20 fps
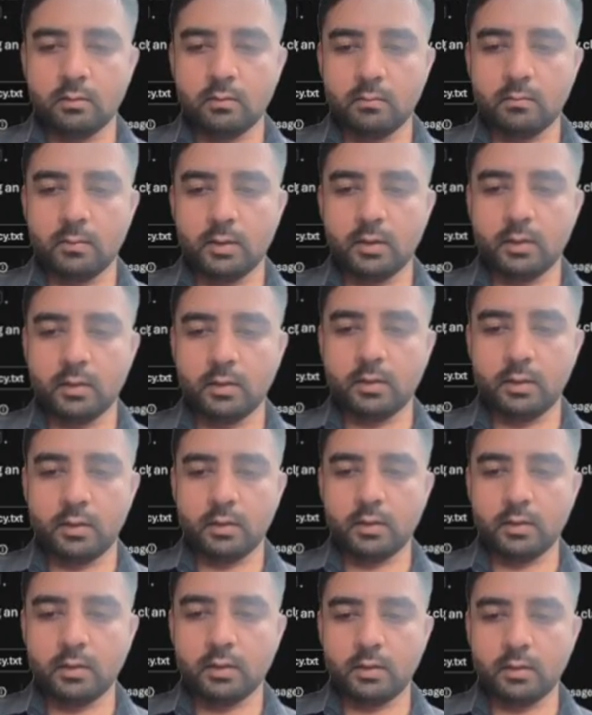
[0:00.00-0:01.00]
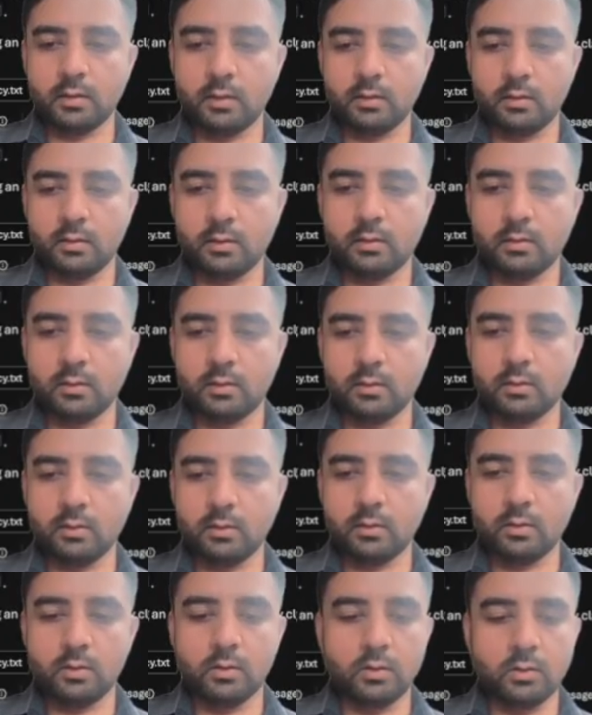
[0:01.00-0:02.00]
make a return,
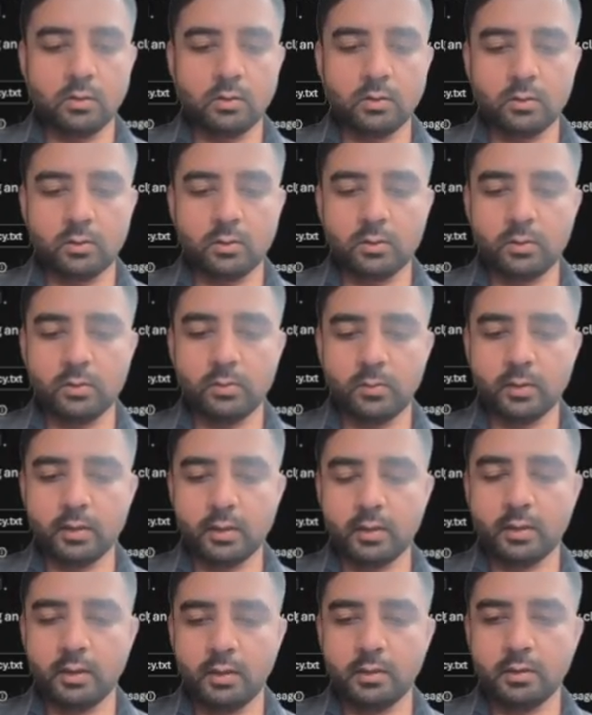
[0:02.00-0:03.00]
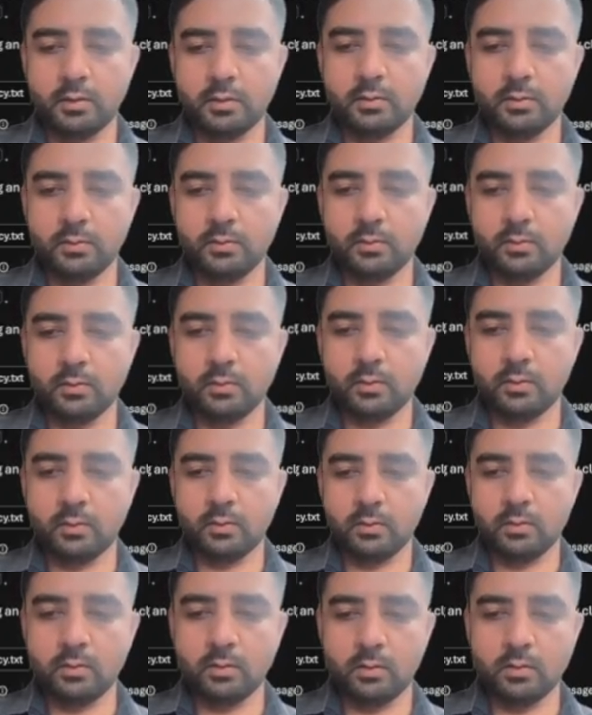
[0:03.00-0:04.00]
or do I need to
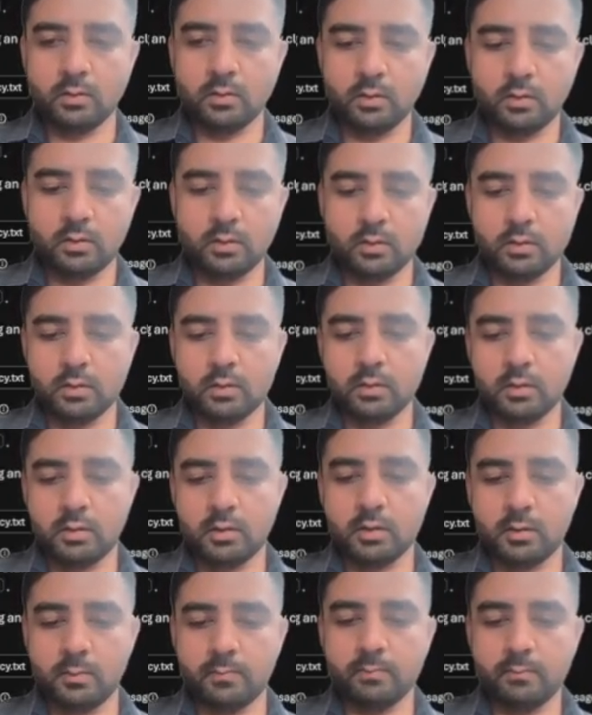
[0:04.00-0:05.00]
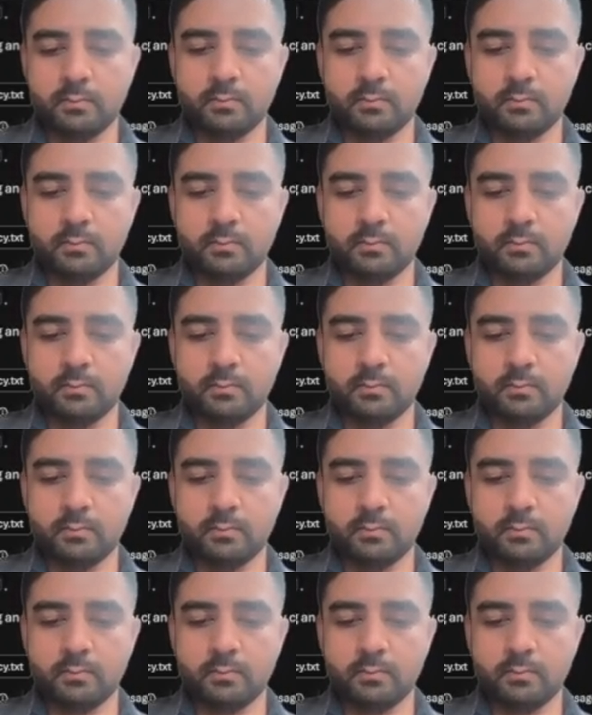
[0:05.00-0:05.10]
ship